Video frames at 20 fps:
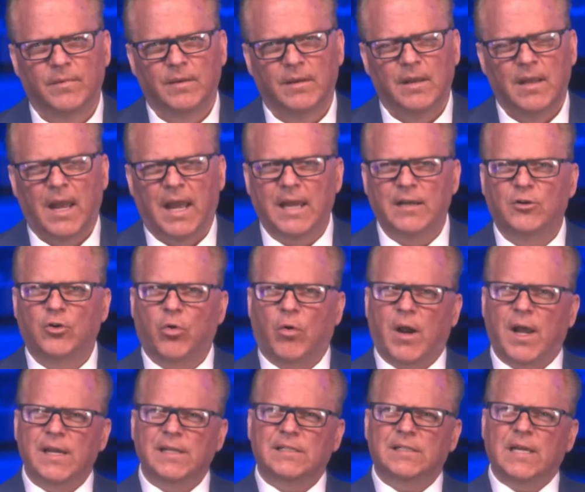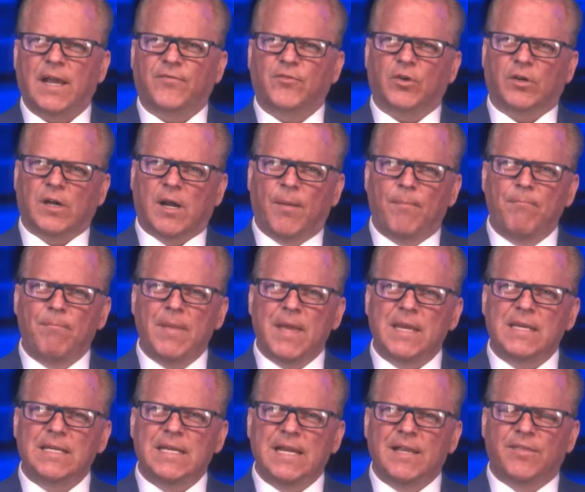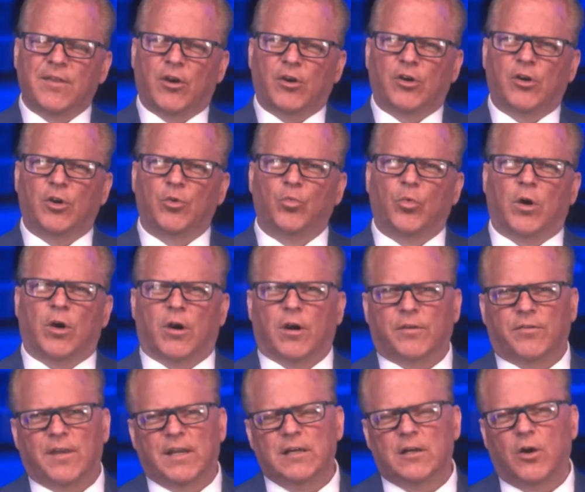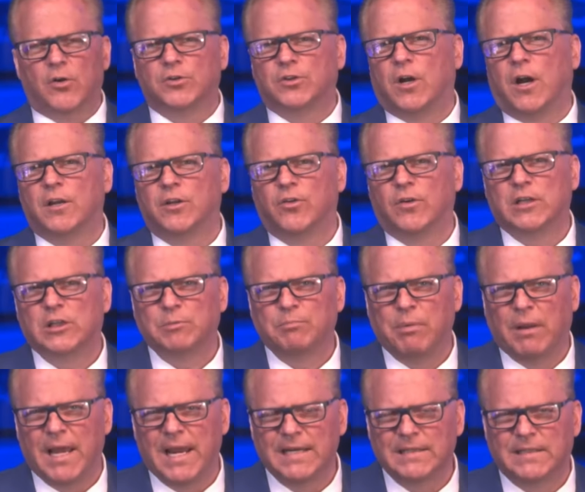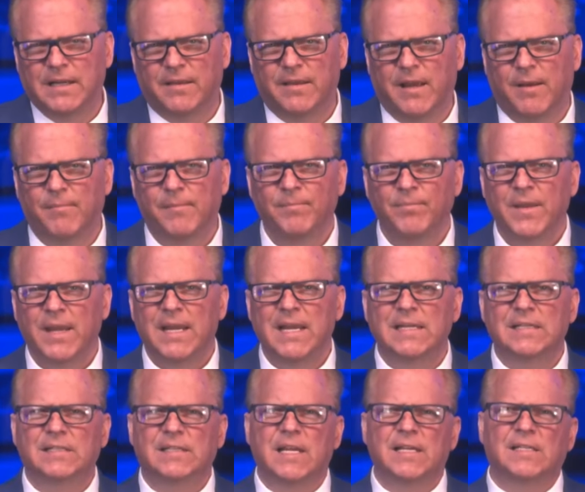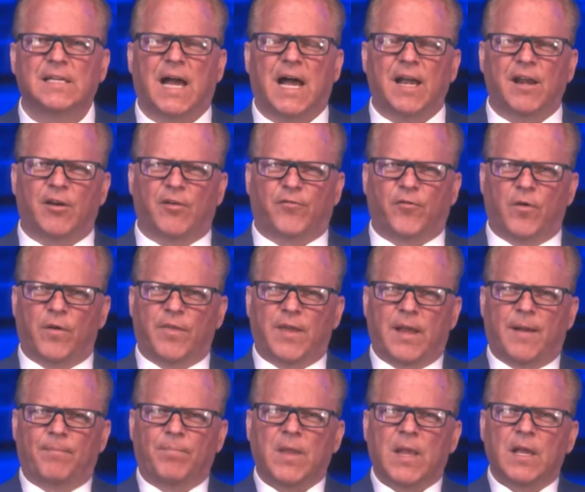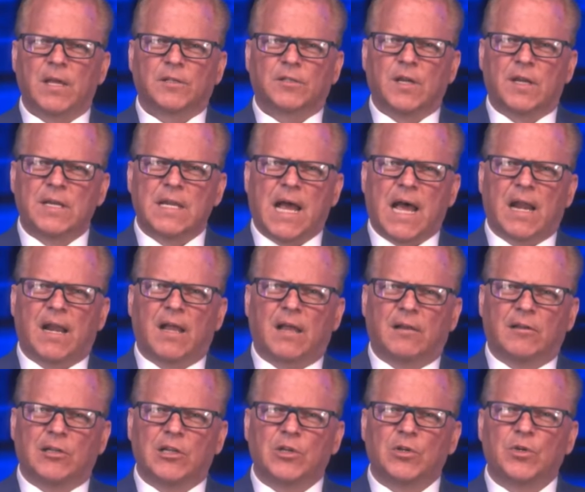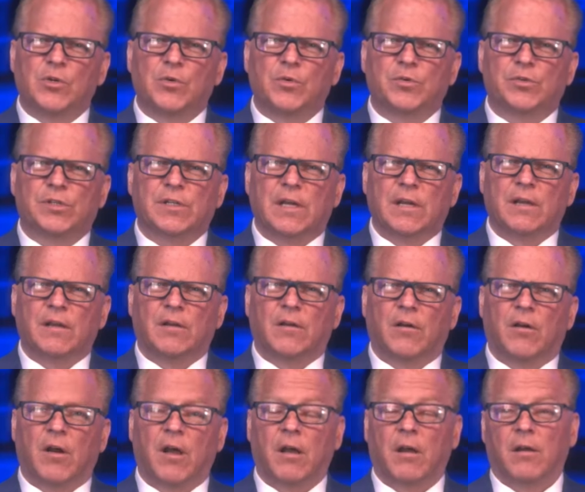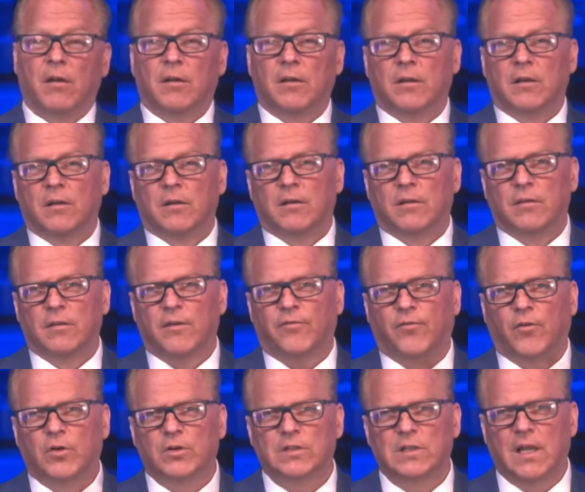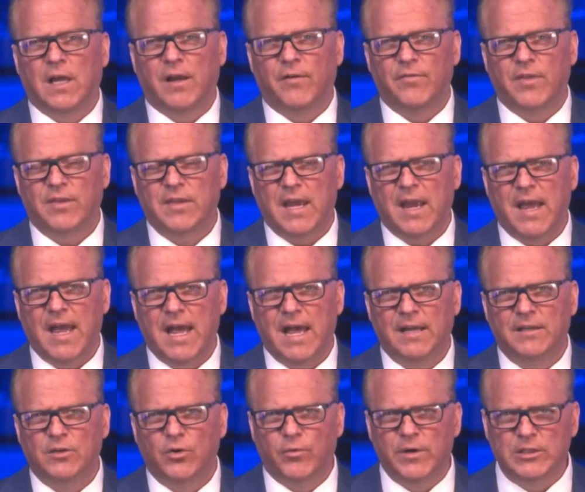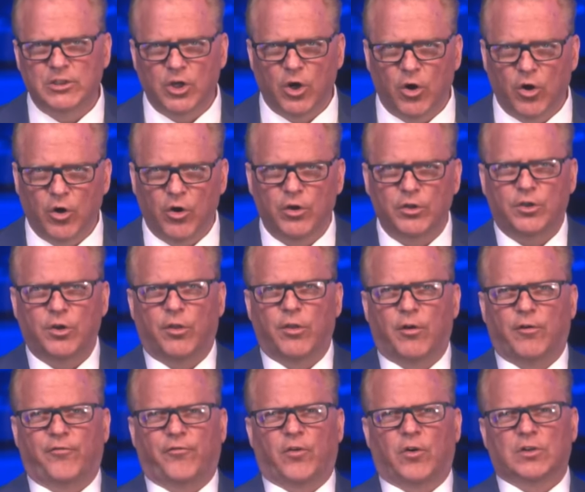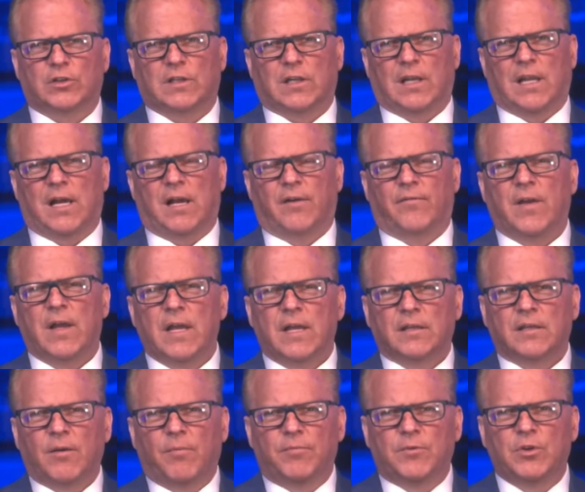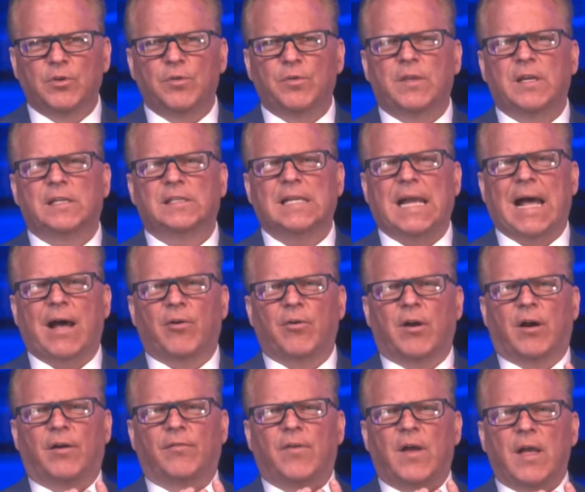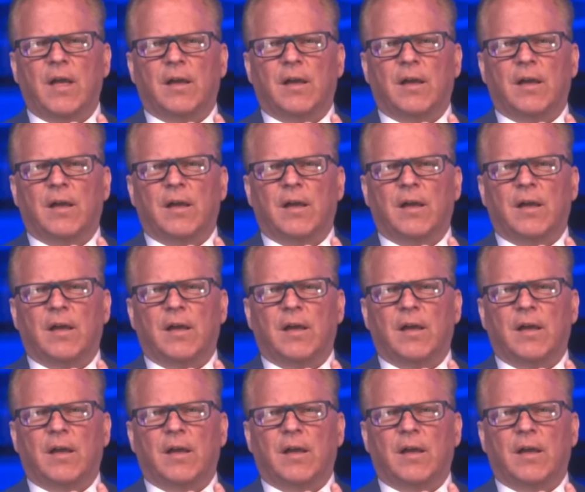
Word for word: And Christ, after commending their good work, then goes on to explain to them his desire for them to not lose the first love that they had, to return to their first love, to do this out of